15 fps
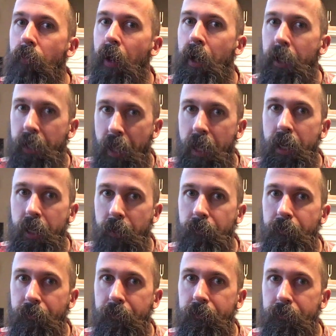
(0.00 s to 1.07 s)
I get it.
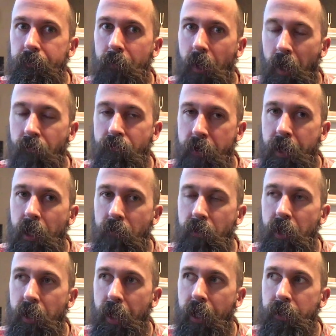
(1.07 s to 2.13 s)
I really,
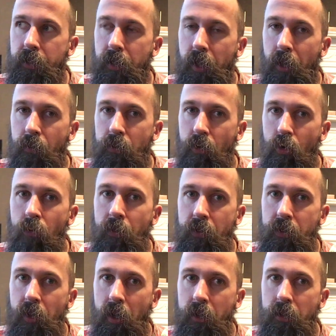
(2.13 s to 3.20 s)
really get it. I was almost
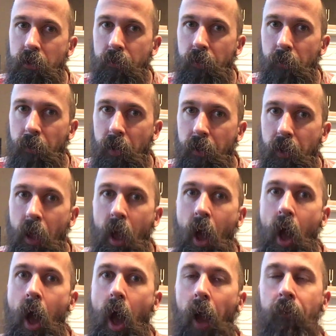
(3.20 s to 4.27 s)
starting to feel a bit like that.
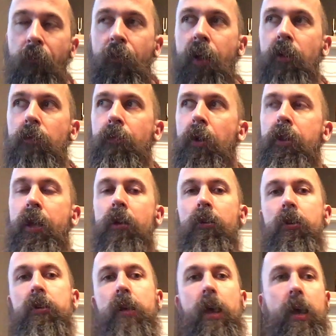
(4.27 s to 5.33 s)
I felt, by the end of
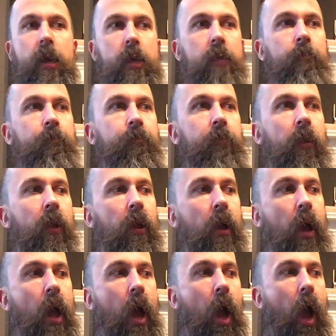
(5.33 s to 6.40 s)
the day,
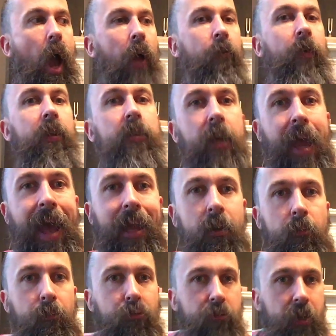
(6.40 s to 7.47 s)
I
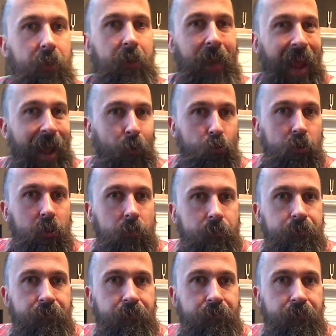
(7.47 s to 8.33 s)
hadn't breathed out.